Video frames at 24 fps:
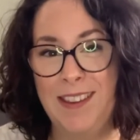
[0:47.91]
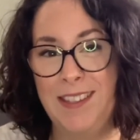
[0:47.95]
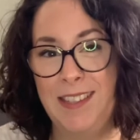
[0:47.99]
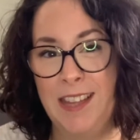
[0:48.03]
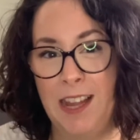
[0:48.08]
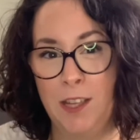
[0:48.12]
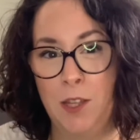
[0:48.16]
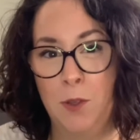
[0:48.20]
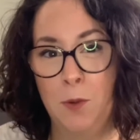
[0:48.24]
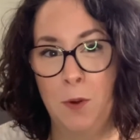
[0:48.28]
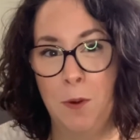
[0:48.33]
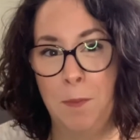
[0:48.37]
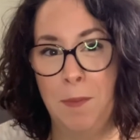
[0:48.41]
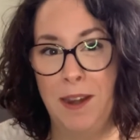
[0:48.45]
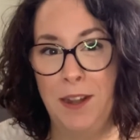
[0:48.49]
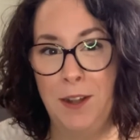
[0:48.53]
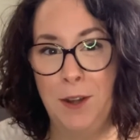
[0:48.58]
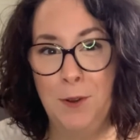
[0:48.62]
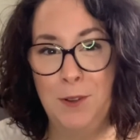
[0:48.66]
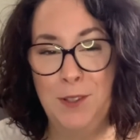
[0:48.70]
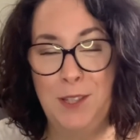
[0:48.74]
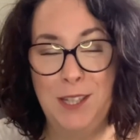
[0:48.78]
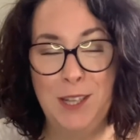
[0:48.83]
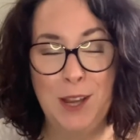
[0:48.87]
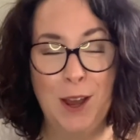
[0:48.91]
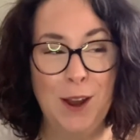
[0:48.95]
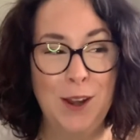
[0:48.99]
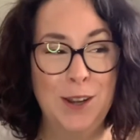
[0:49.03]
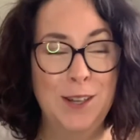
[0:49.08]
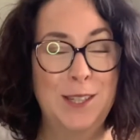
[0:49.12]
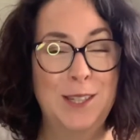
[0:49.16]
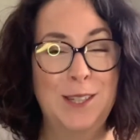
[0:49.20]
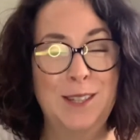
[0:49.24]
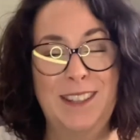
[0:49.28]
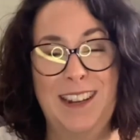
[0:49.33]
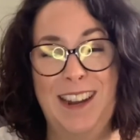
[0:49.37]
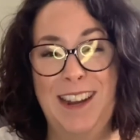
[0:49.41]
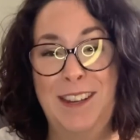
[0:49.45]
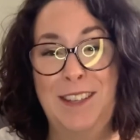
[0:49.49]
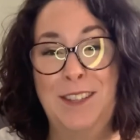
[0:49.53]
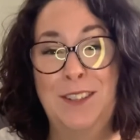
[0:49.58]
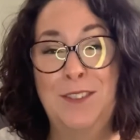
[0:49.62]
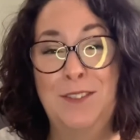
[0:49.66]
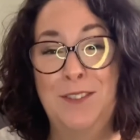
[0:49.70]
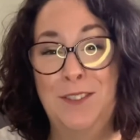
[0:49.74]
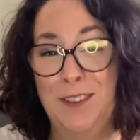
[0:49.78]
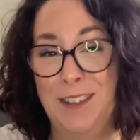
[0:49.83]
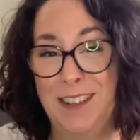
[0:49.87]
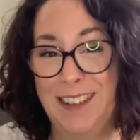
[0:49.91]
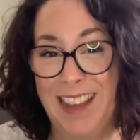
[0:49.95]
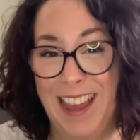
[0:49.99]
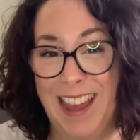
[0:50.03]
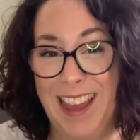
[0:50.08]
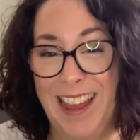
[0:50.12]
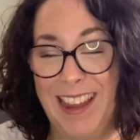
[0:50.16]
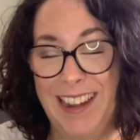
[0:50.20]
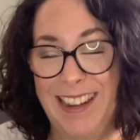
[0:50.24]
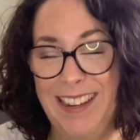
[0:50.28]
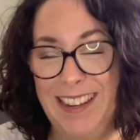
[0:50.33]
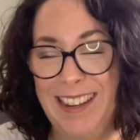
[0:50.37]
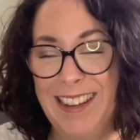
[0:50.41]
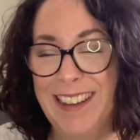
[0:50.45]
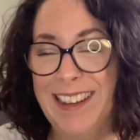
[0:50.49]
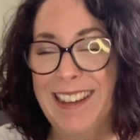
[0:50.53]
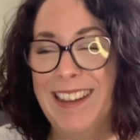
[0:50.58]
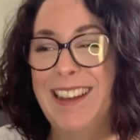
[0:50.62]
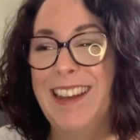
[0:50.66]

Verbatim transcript: that's where my notes are so that I don't forget any.